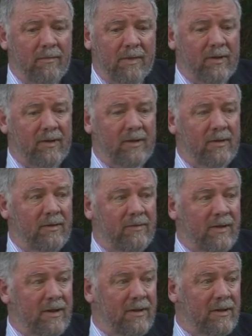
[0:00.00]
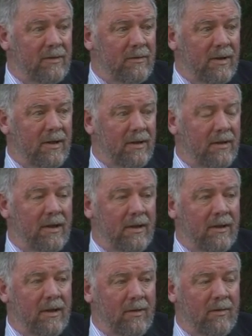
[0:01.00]
basically fading away
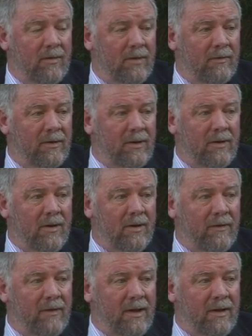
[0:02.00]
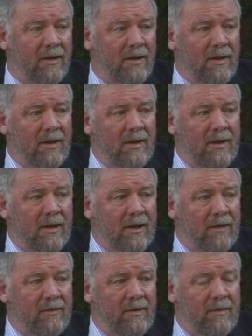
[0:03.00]
or living your life out
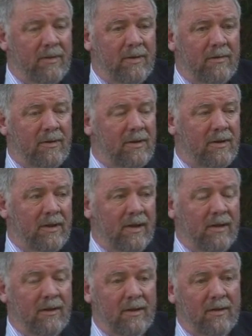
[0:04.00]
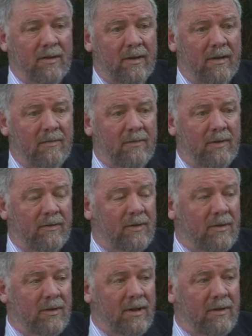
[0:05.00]
for the period that you've
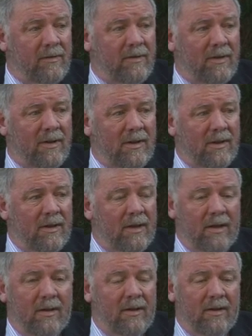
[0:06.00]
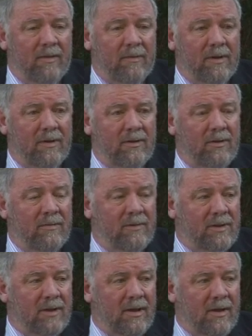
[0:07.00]
got left. And there's been
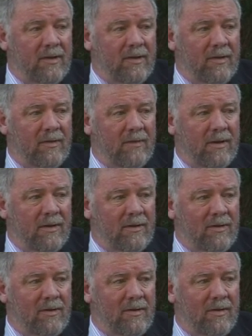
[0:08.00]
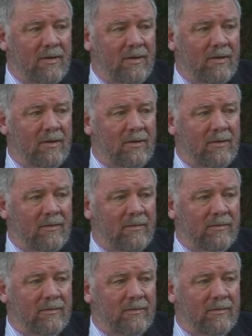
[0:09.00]
numerous cases of those too.